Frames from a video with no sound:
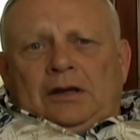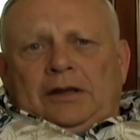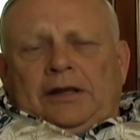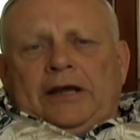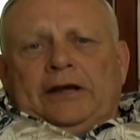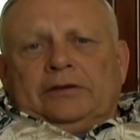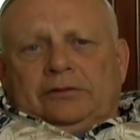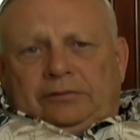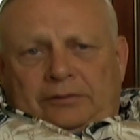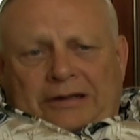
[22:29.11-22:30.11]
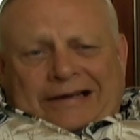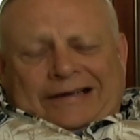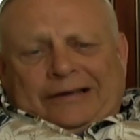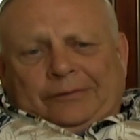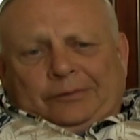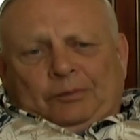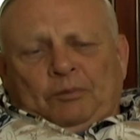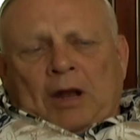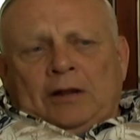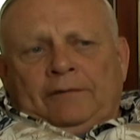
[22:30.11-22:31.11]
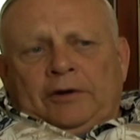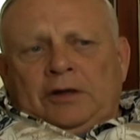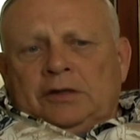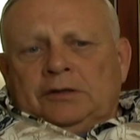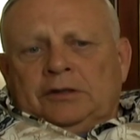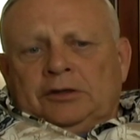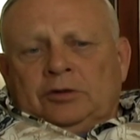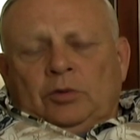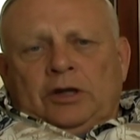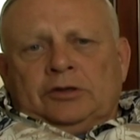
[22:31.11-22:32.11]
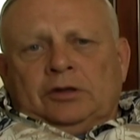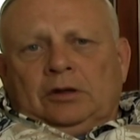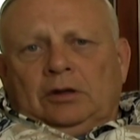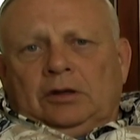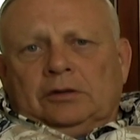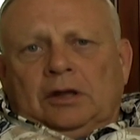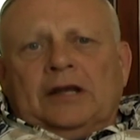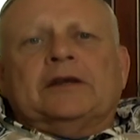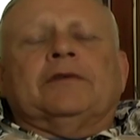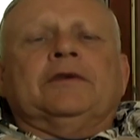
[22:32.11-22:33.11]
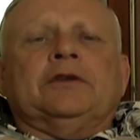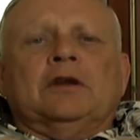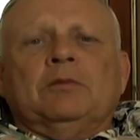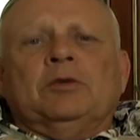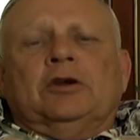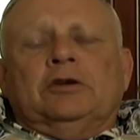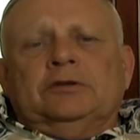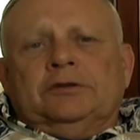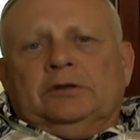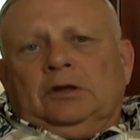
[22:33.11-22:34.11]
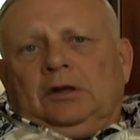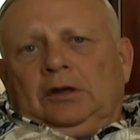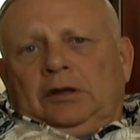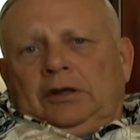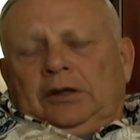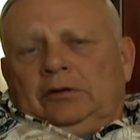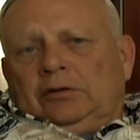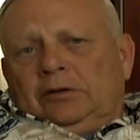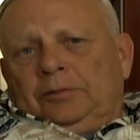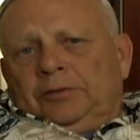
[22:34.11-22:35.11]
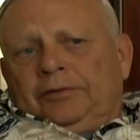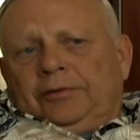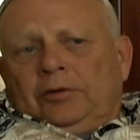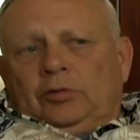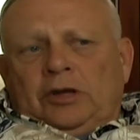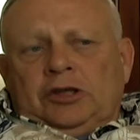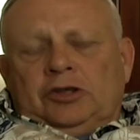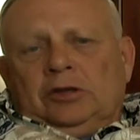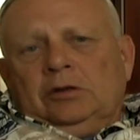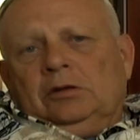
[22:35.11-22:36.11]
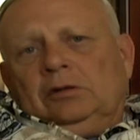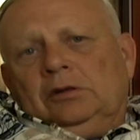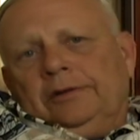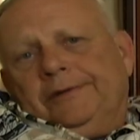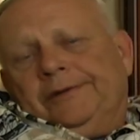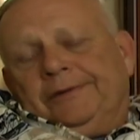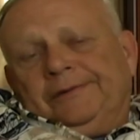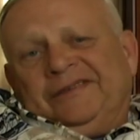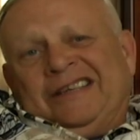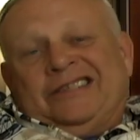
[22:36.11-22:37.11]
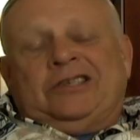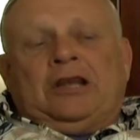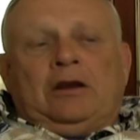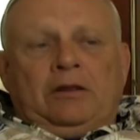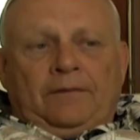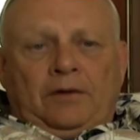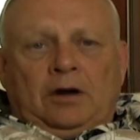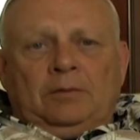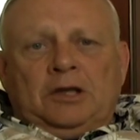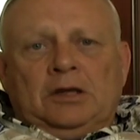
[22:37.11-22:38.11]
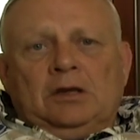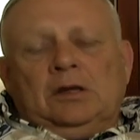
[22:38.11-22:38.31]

Yes. Uh, Palo Verde's situation is a lot different than Imperial's in terms of the region, uh, the extent of the farming,